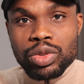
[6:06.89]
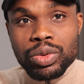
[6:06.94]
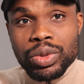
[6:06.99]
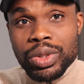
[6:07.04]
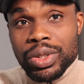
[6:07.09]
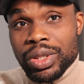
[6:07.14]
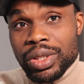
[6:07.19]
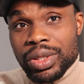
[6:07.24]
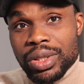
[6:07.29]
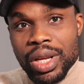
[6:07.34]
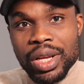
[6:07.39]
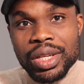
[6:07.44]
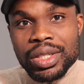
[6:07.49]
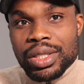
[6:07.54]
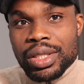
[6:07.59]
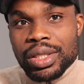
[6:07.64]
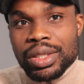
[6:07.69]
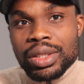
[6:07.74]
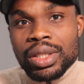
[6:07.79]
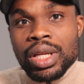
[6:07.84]
during the
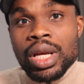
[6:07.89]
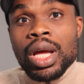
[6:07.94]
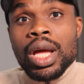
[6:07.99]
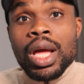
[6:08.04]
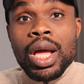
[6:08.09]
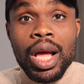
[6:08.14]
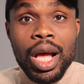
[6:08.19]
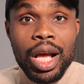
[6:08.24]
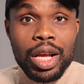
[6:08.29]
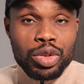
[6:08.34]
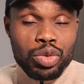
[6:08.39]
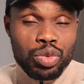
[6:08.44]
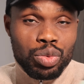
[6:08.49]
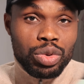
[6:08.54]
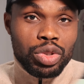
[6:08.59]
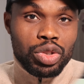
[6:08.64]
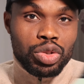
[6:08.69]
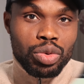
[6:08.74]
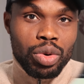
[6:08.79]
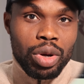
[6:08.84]
testing and
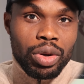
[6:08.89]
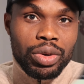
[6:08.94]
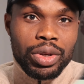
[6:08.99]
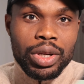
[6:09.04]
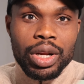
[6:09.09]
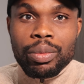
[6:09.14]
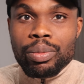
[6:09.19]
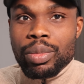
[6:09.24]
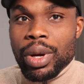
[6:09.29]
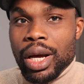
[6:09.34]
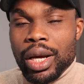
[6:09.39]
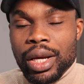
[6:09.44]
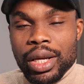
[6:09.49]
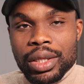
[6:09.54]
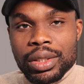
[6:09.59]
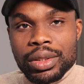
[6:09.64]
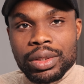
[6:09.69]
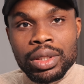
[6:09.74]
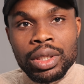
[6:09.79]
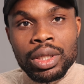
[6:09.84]
switch to another
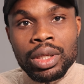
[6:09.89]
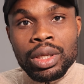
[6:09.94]
backend.